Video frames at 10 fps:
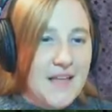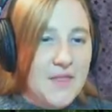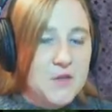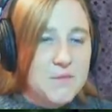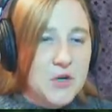
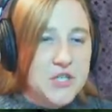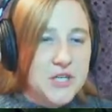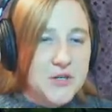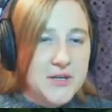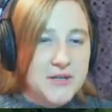there's more
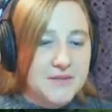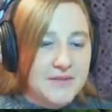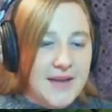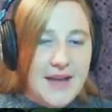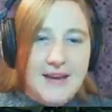children,
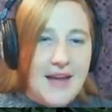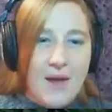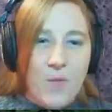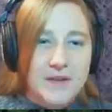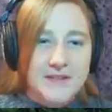and
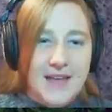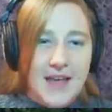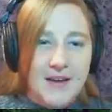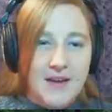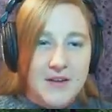I once
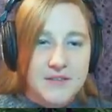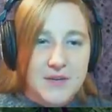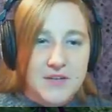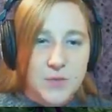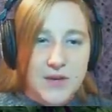again cannot
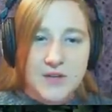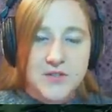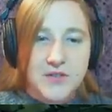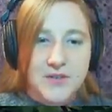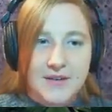speak
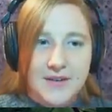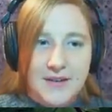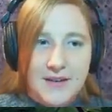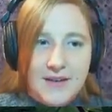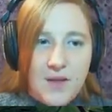Swedish.
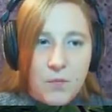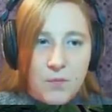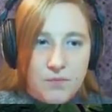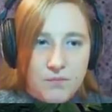Go!